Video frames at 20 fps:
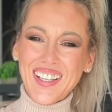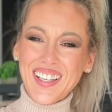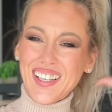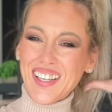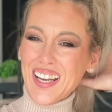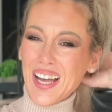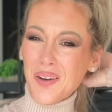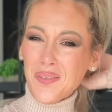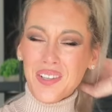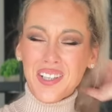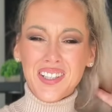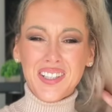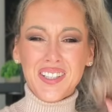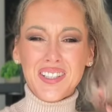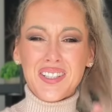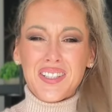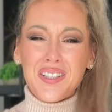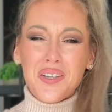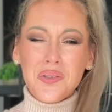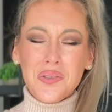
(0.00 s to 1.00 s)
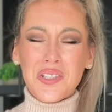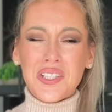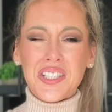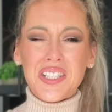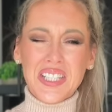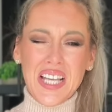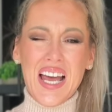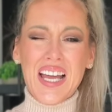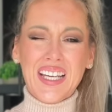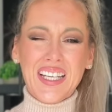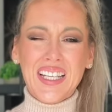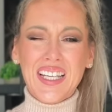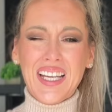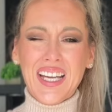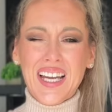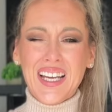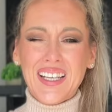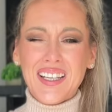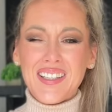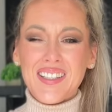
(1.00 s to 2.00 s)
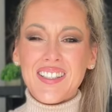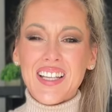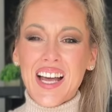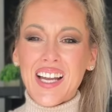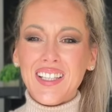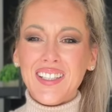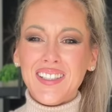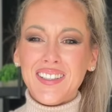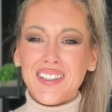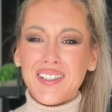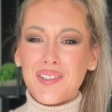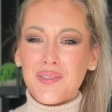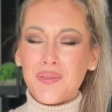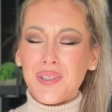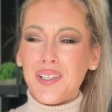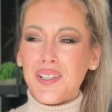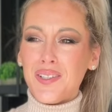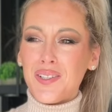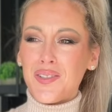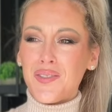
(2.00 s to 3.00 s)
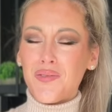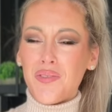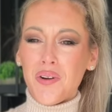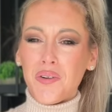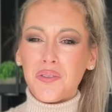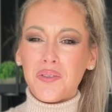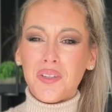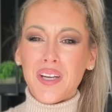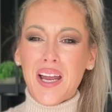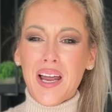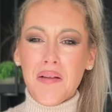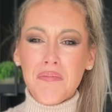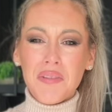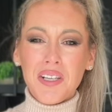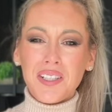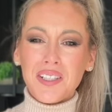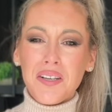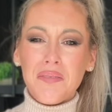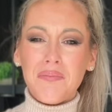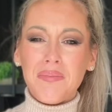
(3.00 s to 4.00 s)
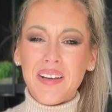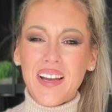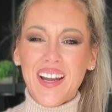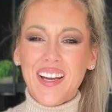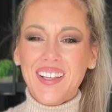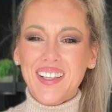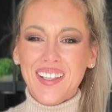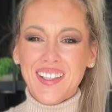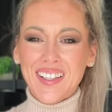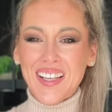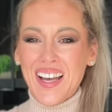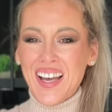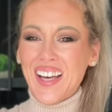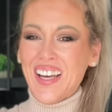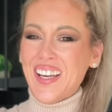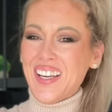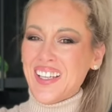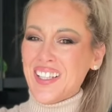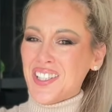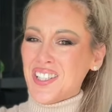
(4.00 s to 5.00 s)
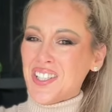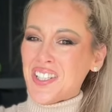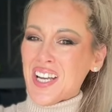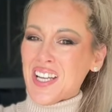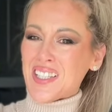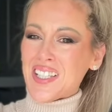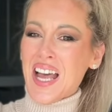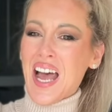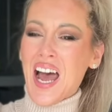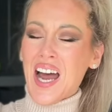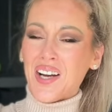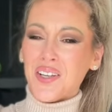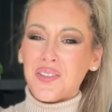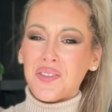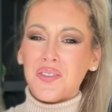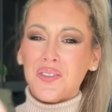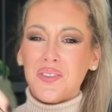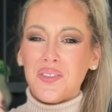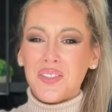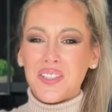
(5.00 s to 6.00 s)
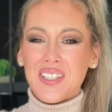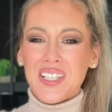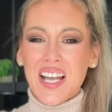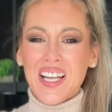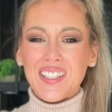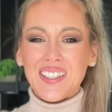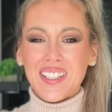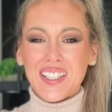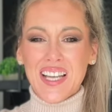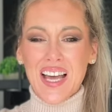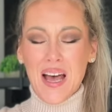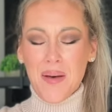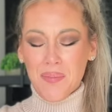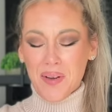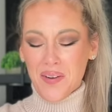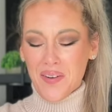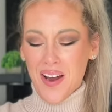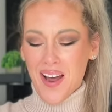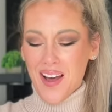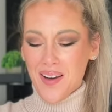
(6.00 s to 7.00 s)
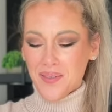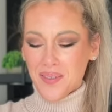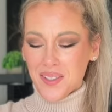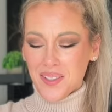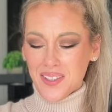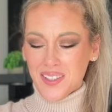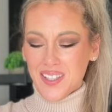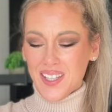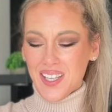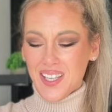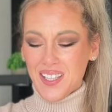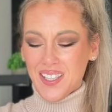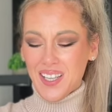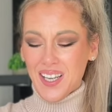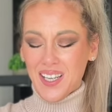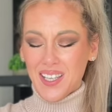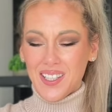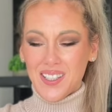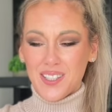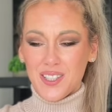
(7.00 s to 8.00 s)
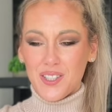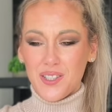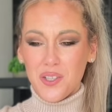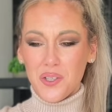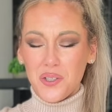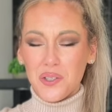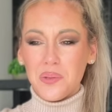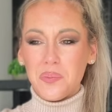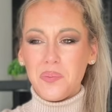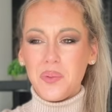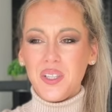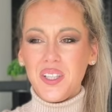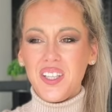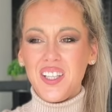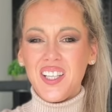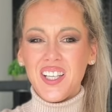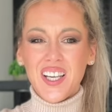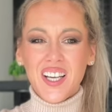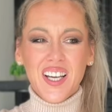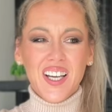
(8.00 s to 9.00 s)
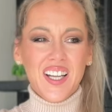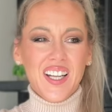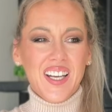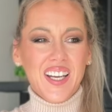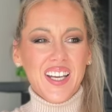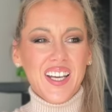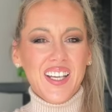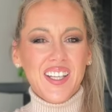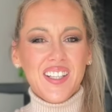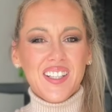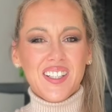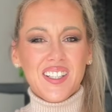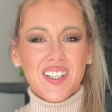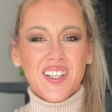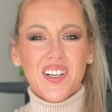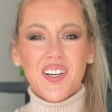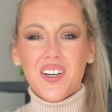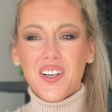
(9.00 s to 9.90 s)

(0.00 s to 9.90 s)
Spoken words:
Now it is so sunny and the sun, it is really strong today. I'm not complaining. It's just hard to set the camera and not be like